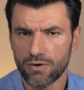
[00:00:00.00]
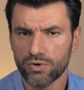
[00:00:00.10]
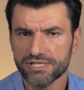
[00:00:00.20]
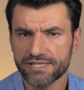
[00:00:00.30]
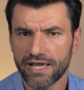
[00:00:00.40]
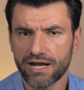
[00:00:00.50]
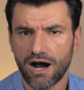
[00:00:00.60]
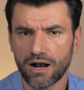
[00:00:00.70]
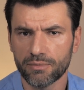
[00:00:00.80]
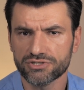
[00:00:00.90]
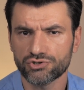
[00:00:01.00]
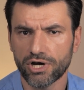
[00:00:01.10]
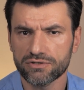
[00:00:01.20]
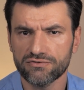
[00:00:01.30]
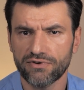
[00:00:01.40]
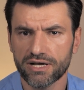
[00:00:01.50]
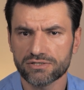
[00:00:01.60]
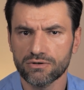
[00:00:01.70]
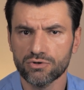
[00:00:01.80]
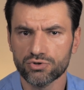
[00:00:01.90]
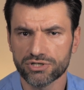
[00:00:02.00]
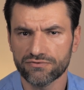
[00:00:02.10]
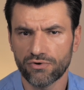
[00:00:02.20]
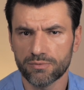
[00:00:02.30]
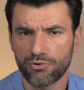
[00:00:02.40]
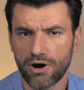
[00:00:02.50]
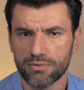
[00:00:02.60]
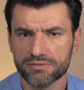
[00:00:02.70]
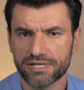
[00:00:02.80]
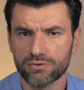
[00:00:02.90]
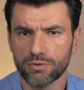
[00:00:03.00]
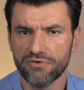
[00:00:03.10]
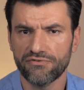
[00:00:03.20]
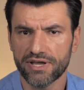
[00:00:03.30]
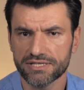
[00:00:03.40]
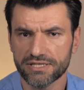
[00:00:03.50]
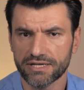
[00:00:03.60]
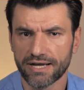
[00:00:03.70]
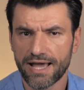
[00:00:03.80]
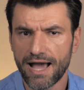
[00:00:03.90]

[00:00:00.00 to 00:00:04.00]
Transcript: we stay calm and trying to find solutions for the problems that we'll be facing,